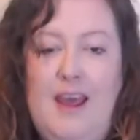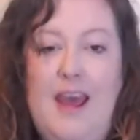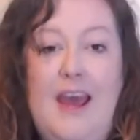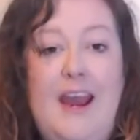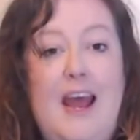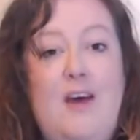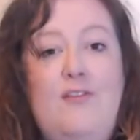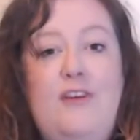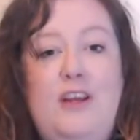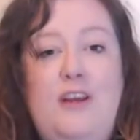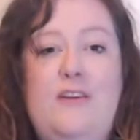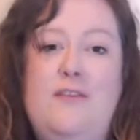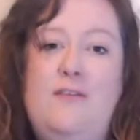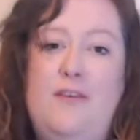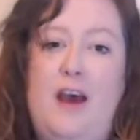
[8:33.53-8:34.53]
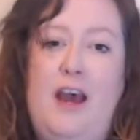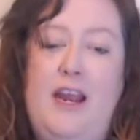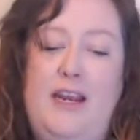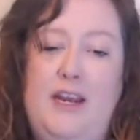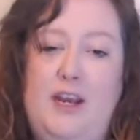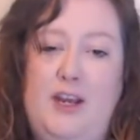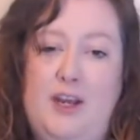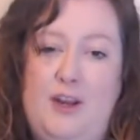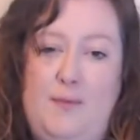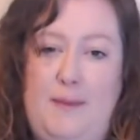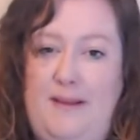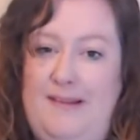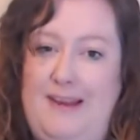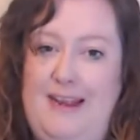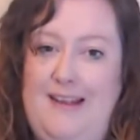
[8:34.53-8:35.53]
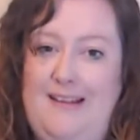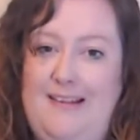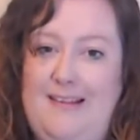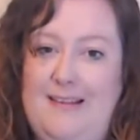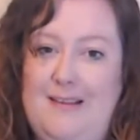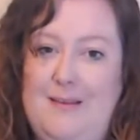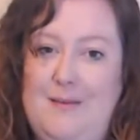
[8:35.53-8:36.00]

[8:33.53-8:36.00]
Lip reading: And how do you define a good business?